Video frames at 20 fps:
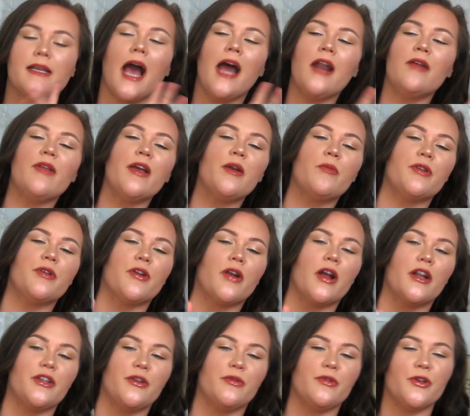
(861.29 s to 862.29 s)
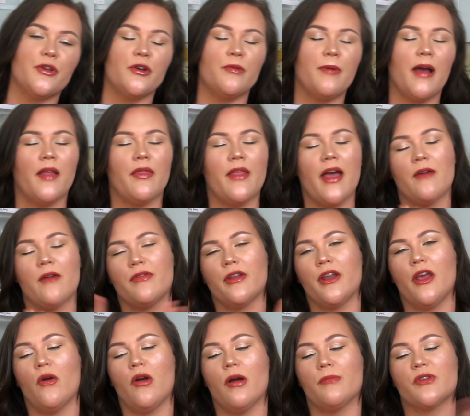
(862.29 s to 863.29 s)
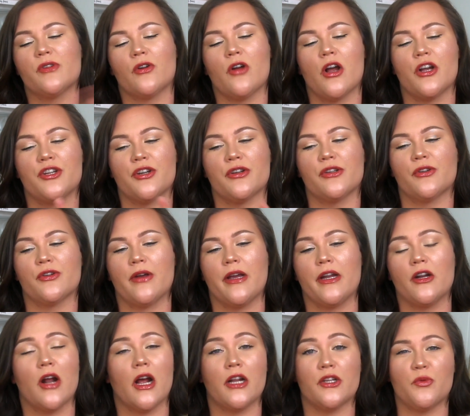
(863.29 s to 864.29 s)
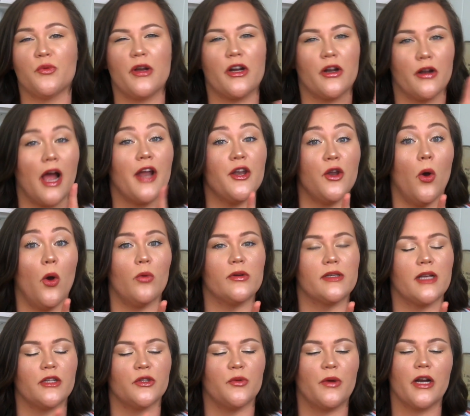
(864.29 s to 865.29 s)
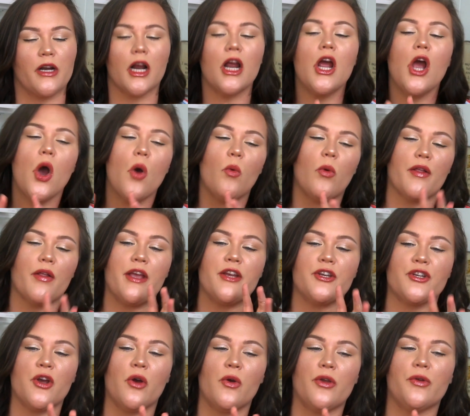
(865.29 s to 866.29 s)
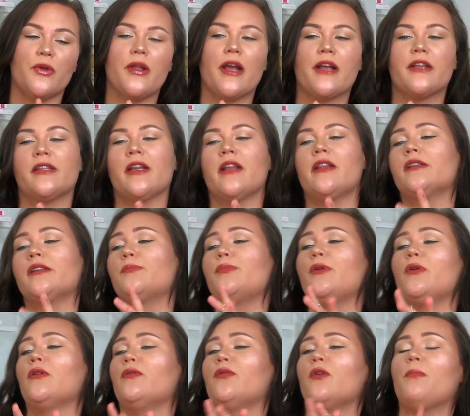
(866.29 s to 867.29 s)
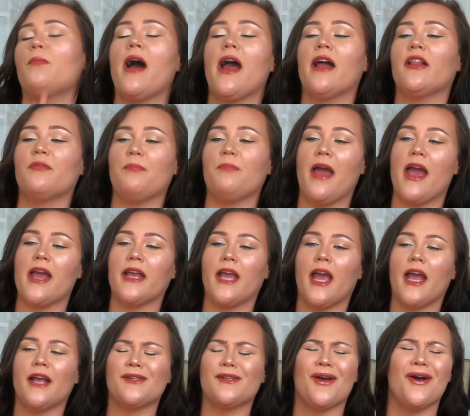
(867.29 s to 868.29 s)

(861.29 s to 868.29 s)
Kind of like when you're on YouTube and that video comes across your screen or on Twitter. I know it was on Twitter where they show you like, see this beautiful pile of pancakes?